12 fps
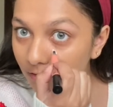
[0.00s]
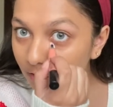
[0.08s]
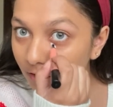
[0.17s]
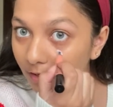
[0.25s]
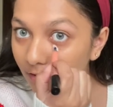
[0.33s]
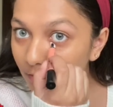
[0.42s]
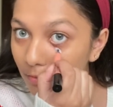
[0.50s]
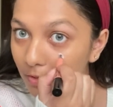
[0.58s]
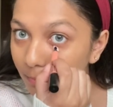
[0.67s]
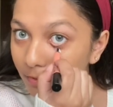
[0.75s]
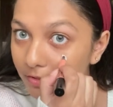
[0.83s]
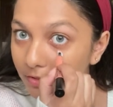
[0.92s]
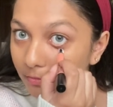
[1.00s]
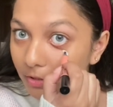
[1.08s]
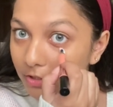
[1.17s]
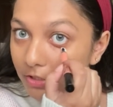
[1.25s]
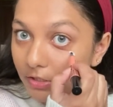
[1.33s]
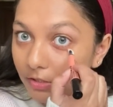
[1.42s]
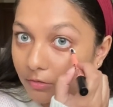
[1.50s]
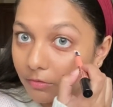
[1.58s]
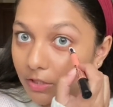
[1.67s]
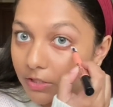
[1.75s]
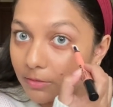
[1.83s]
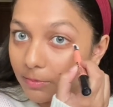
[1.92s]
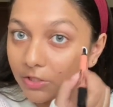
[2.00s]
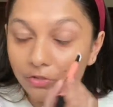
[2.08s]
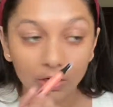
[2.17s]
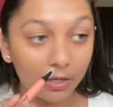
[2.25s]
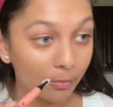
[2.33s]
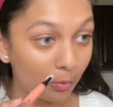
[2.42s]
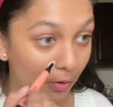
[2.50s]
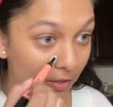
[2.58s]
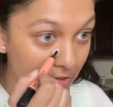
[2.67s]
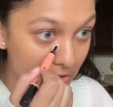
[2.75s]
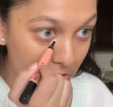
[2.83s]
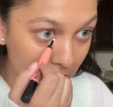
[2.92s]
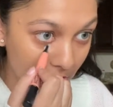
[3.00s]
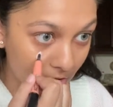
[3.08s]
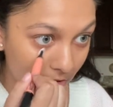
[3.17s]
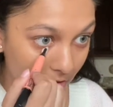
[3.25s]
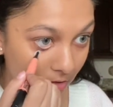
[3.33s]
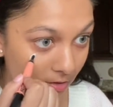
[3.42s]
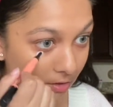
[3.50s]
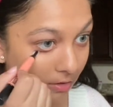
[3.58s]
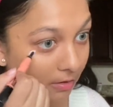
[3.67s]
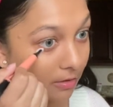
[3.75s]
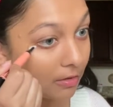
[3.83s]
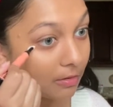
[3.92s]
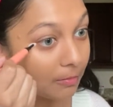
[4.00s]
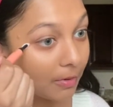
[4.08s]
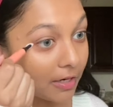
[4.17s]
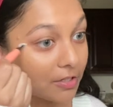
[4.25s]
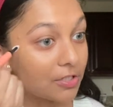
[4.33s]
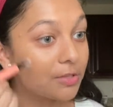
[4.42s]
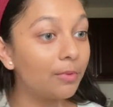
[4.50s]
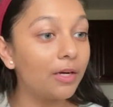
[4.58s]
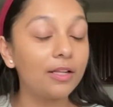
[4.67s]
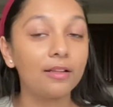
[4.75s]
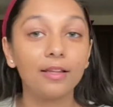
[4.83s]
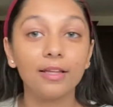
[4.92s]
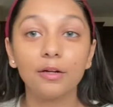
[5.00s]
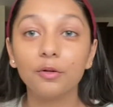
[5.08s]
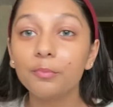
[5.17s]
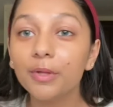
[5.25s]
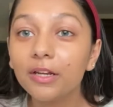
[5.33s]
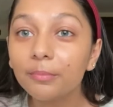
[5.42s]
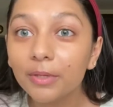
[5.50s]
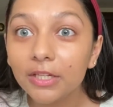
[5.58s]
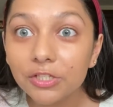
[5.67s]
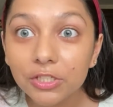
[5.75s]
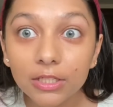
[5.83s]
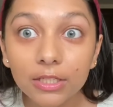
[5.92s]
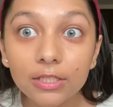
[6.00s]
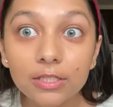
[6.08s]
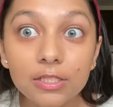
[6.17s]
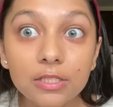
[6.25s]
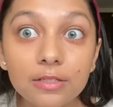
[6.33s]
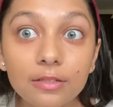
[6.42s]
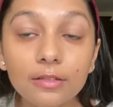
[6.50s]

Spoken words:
And I don't want to put too much because I don't want it to be straight up orange. I just want a little bit of peachiness.